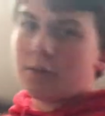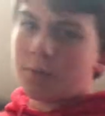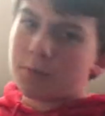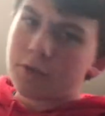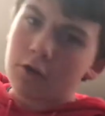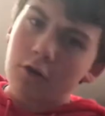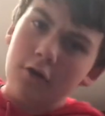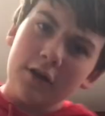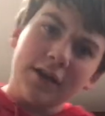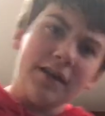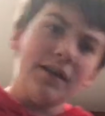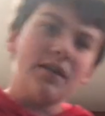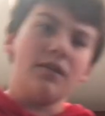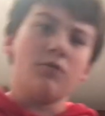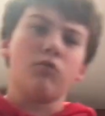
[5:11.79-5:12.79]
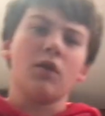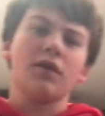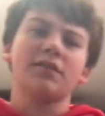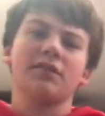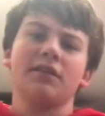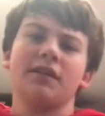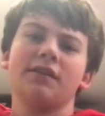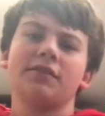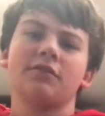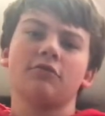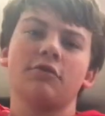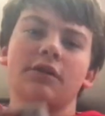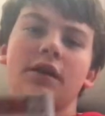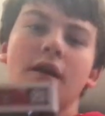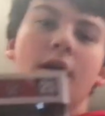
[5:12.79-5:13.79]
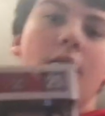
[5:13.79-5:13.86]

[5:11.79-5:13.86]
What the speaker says: superstar in wrestling history,